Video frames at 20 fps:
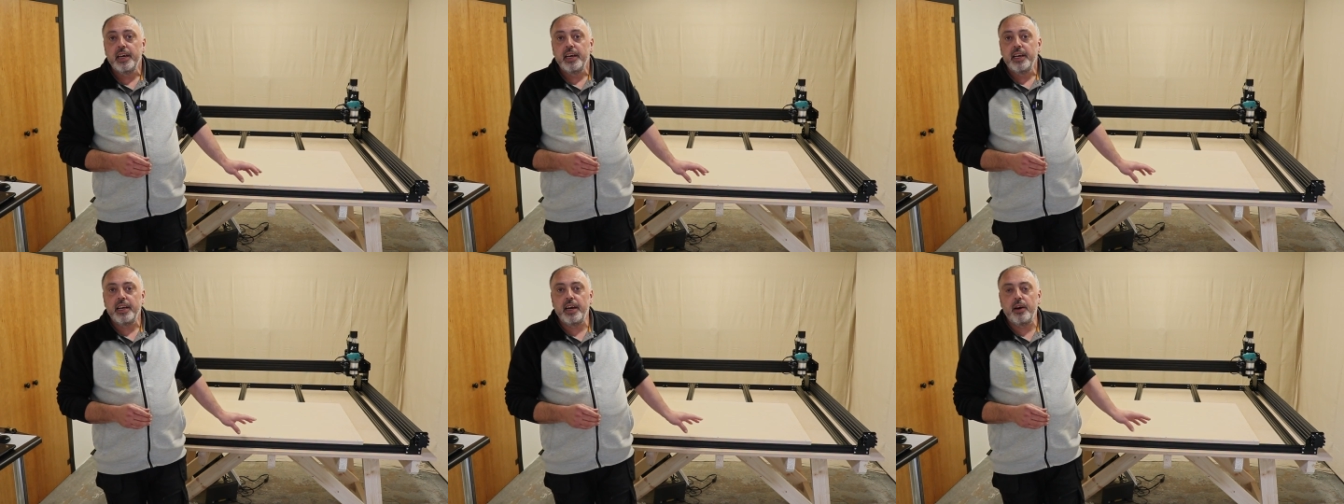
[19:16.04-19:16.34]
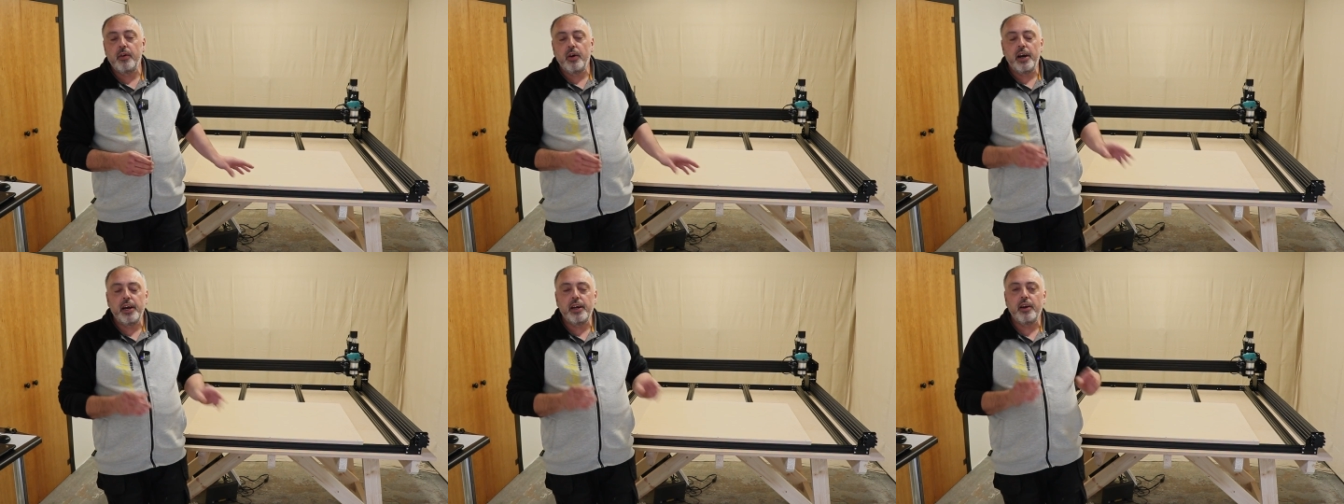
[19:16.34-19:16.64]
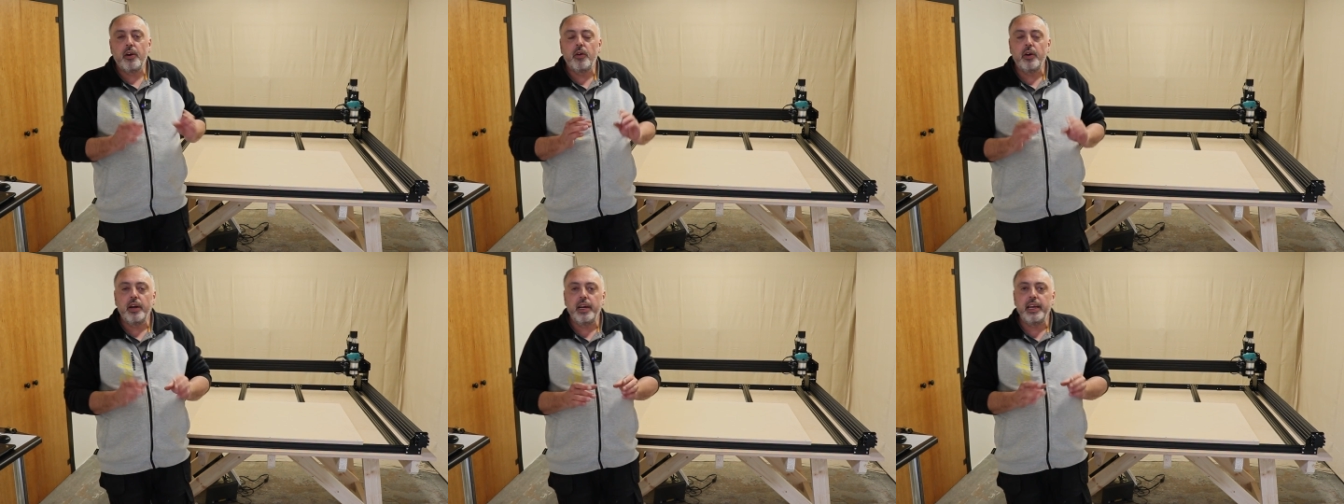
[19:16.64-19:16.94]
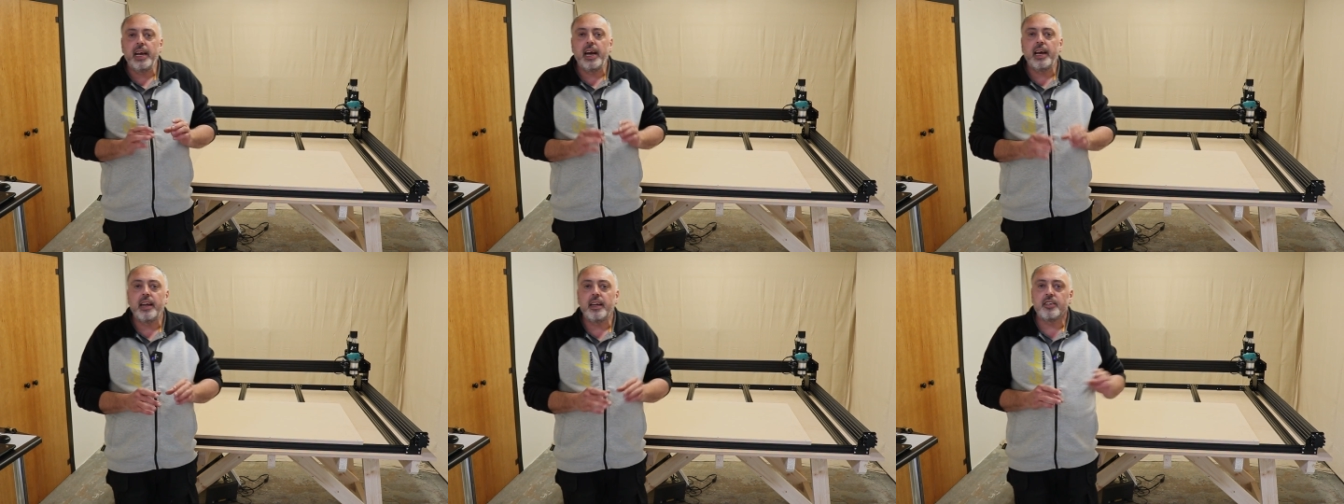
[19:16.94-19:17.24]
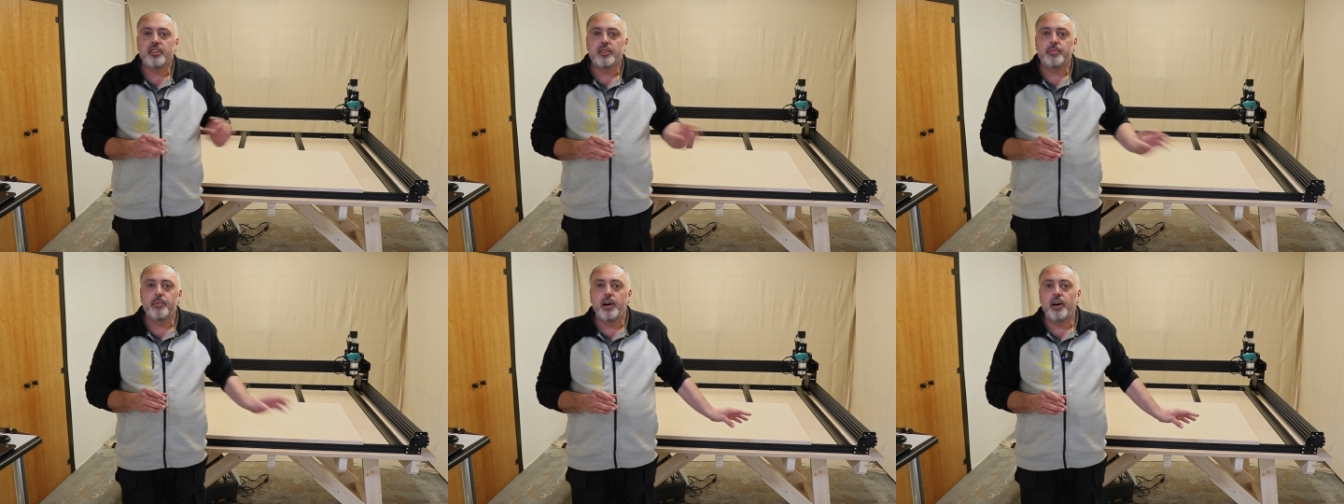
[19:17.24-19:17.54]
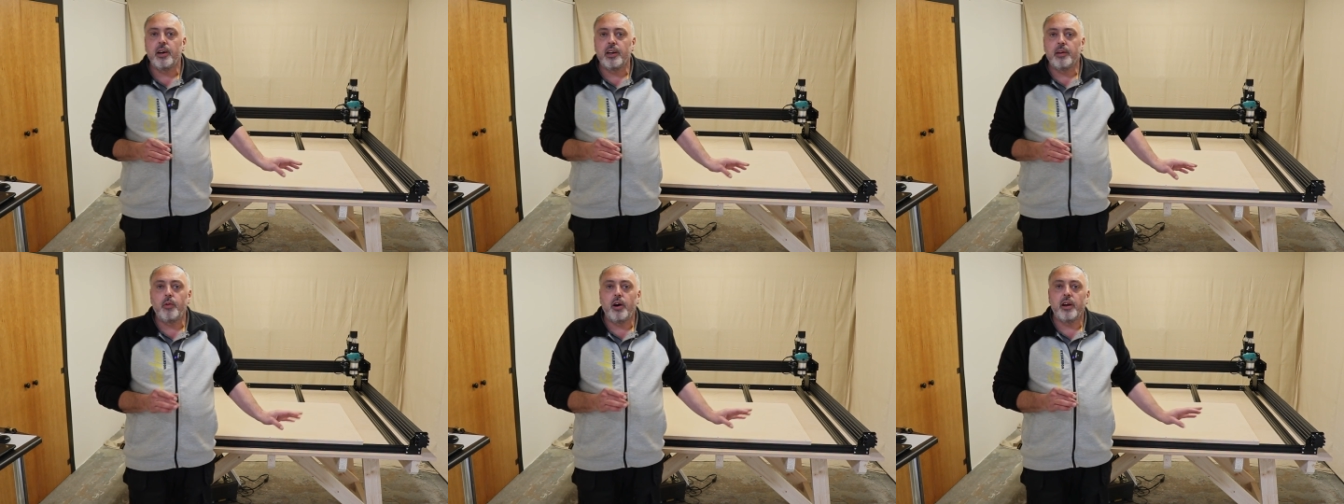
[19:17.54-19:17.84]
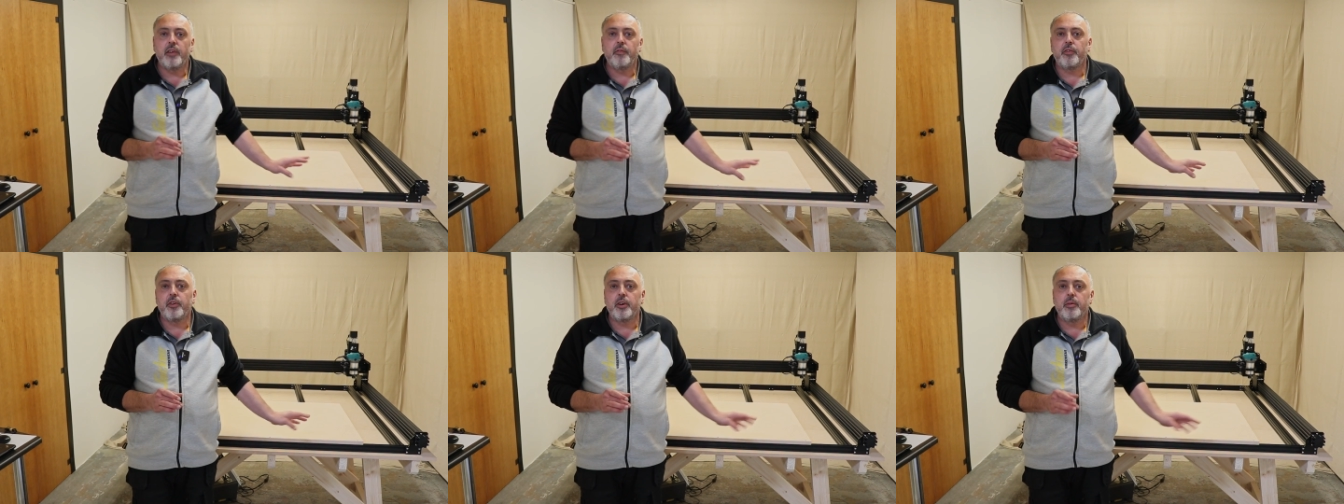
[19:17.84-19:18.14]
Now I only added a small
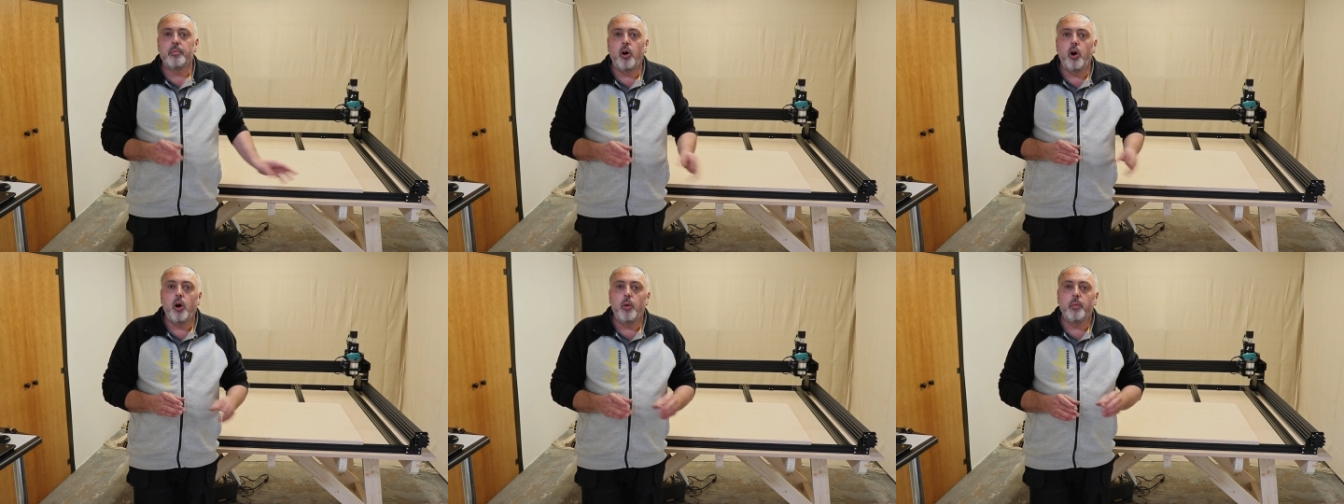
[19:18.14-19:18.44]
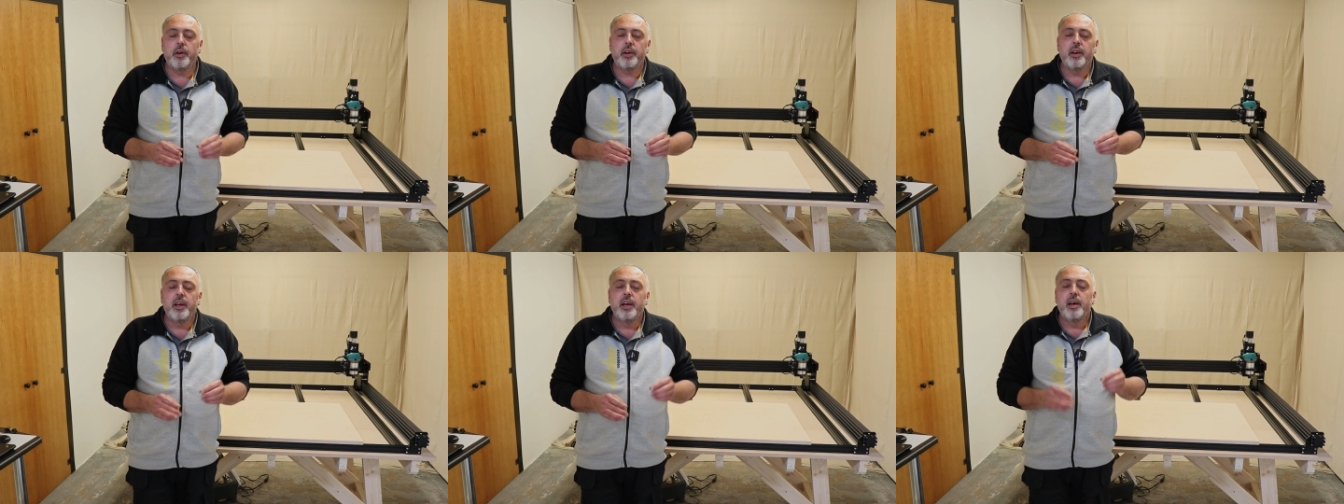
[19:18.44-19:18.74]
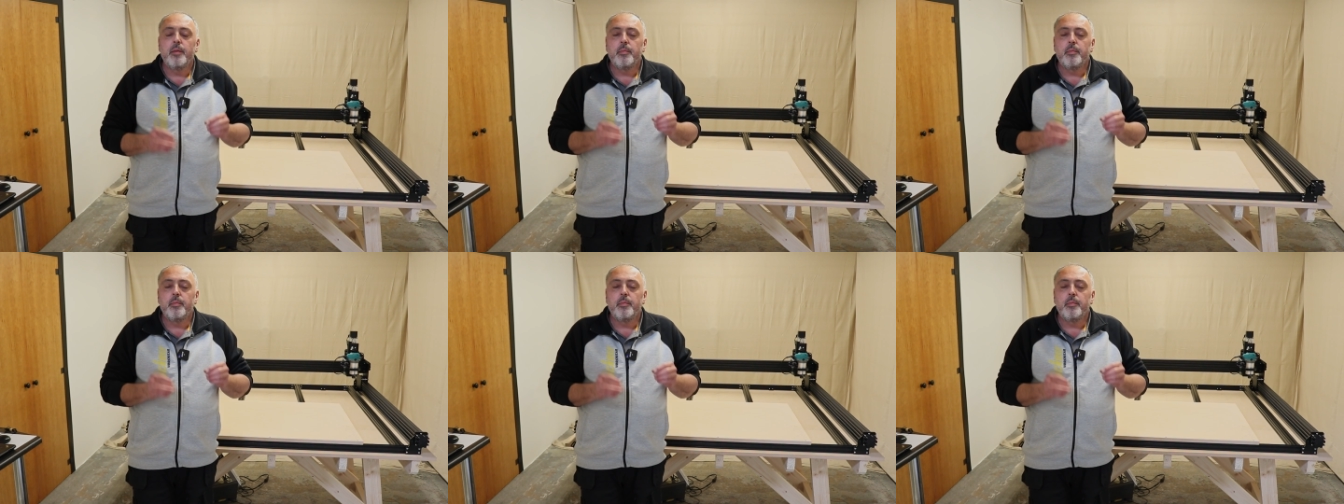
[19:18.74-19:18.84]
one for the moment